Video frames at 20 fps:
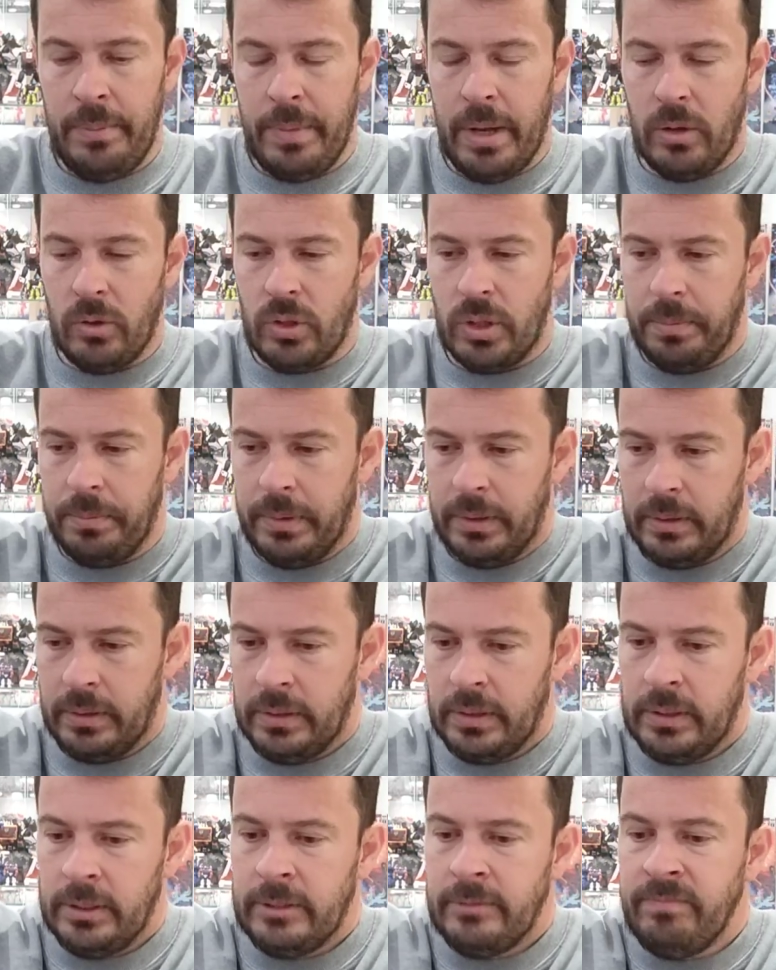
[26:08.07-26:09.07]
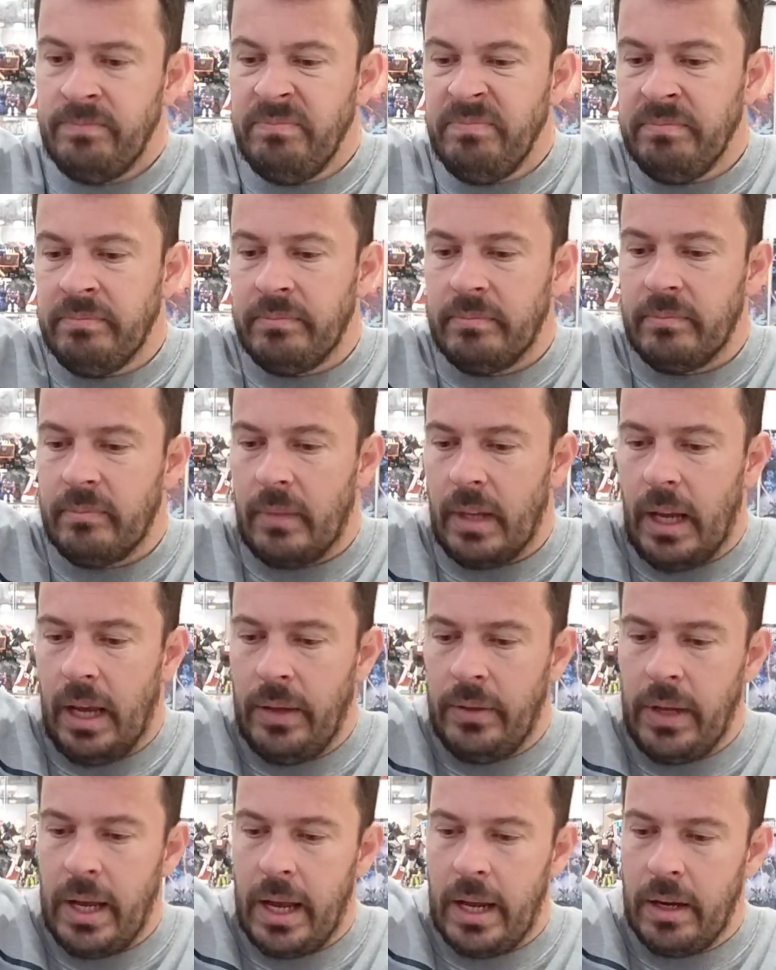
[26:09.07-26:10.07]
in Melksham,
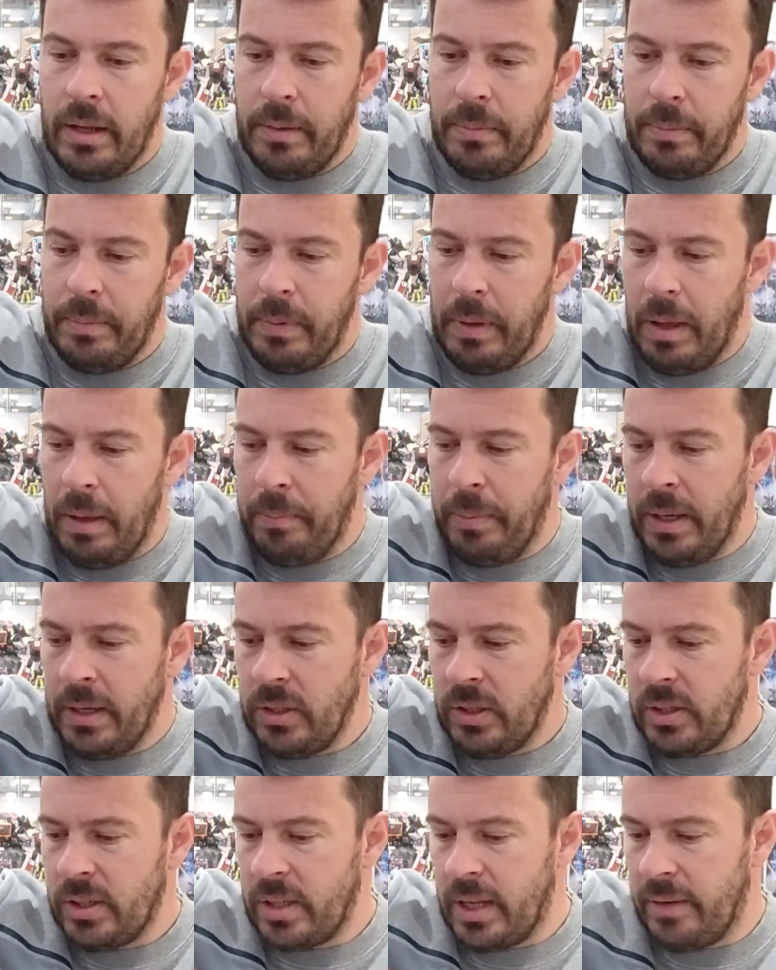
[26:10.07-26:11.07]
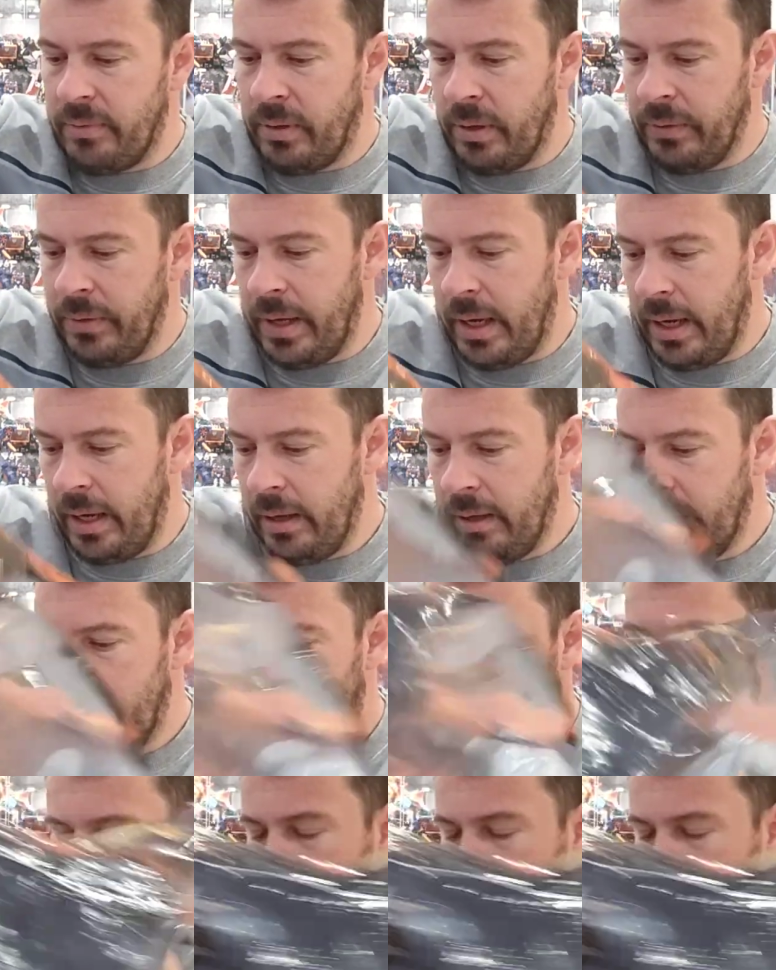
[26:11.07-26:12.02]
and they had a bunch of stuff on there.